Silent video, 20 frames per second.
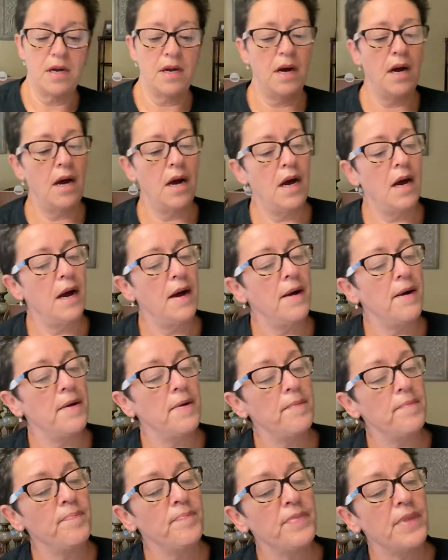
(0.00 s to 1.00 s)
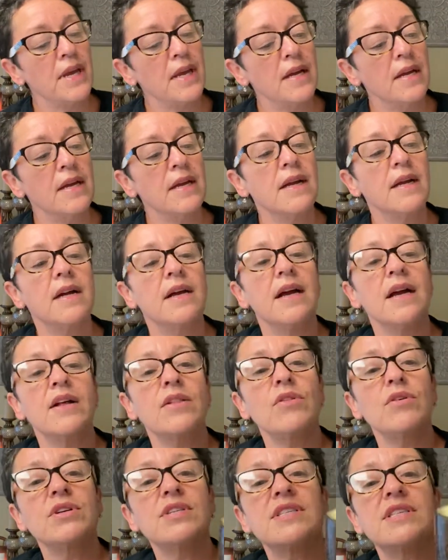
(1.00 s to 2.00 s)
Um, it
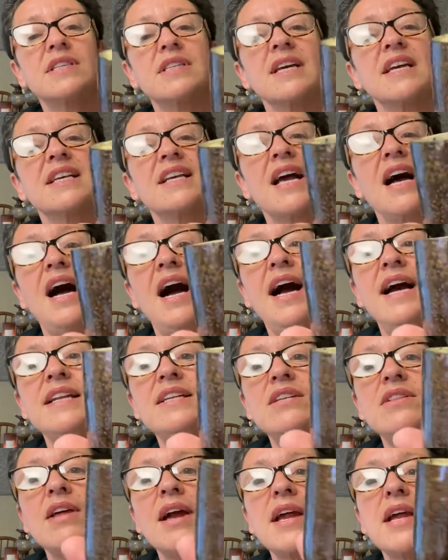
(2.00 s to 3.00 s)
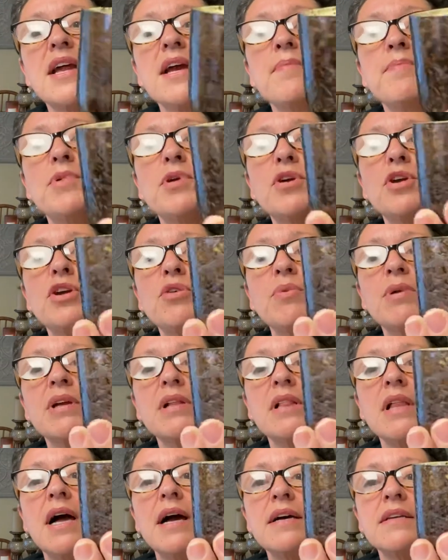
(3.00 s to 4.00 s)
looks kind of like mercury
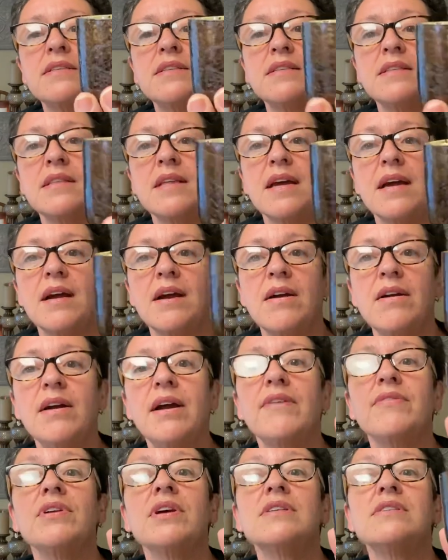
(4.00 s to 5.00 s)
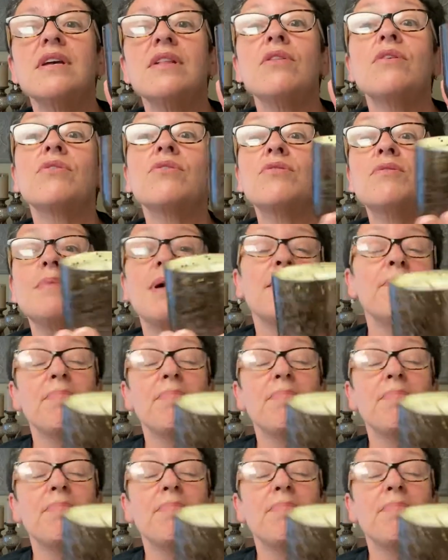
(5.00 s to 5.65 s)
glass there as I look through my